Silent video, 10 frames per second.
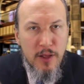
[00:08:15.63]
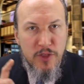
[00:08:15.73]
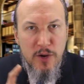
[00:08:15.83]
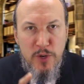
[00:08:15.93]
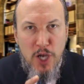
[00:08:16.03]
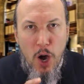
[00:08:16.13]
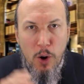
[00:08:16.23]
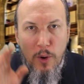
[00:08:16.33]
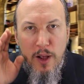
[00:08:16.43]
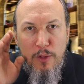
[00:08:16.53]
There we
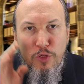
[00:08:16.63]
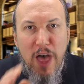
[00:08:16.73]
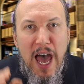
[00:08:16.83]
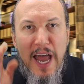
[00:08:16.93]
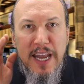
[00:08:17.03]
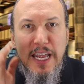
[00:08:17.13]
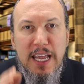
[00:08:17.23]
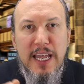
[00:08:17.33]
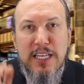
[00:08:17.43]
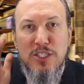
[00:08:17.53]
go. That
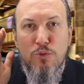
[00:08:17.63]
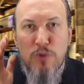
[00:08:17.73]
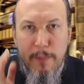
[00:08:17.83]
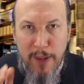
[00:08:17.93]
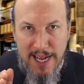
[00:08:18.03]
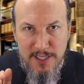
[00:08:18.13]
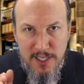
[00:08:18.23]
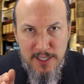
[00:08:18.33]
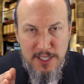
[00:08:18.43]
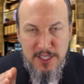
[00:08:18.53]
is
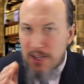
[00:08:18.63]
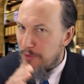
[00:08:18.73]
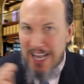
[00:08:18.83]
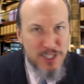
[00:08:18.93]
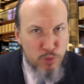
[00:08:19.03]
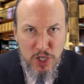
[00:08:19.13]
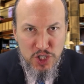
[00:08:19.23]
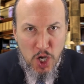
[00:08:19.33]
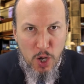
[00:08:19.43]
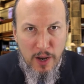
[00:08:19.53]
repentance. That's where
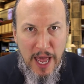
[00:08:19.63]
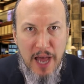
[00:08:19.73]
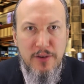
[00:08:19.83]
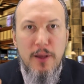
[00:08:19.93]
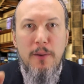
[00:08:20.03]
it's all at.